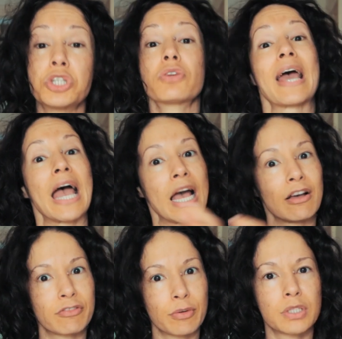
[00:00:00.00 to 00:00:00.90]
you don't
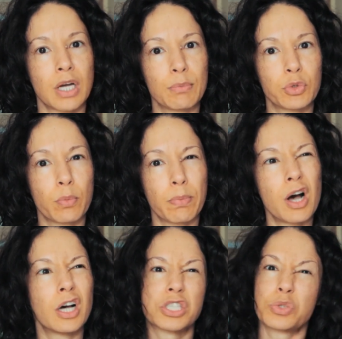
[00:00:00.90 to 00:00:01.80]
have a time in your
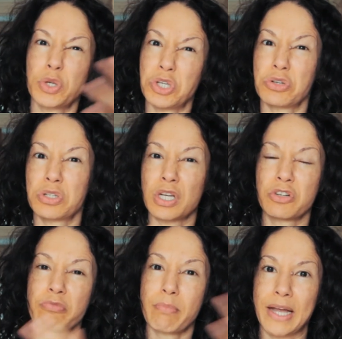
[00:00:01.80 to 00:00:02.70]
past where you could
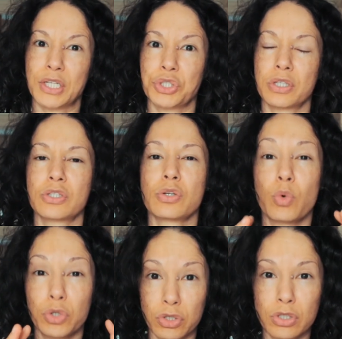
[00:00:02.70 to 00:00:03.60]
kind of match it. So
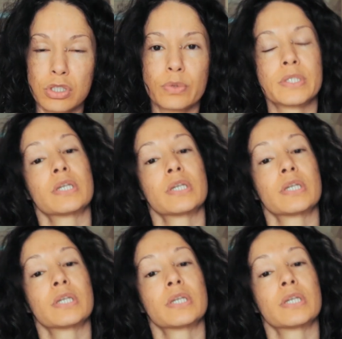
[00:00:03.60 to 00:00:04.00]
what you could do is